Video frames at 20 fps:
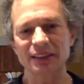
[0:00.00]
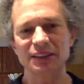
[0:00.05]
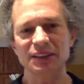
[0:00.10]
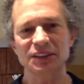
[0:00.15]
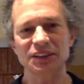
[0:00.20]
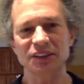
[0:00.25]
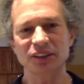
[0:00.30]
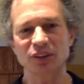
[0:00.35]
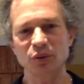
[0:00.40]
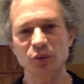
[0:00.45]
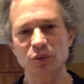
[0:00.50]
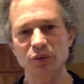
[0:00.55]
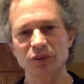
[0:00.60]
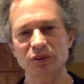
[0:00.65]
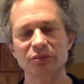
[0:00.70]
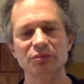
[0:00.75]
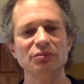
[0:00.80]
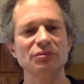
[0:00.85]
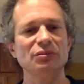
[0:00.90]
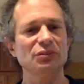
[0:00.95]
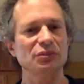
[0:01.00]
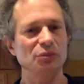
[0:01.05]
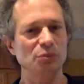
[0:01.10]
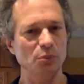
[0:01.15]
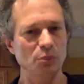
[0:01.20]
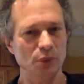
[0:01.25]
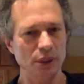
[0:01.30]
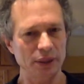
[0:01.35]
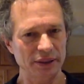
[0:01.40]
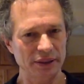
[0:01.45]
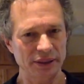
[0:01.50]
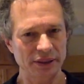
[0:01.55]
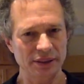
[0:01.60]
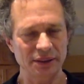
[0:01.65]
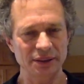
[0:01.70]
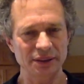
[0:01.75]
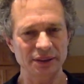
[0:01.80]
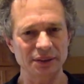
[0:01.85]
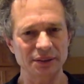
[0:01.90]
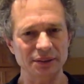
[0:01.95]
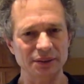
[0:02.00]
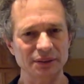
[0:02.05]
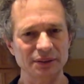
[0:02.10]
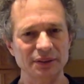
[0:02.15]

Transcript: So what do you do?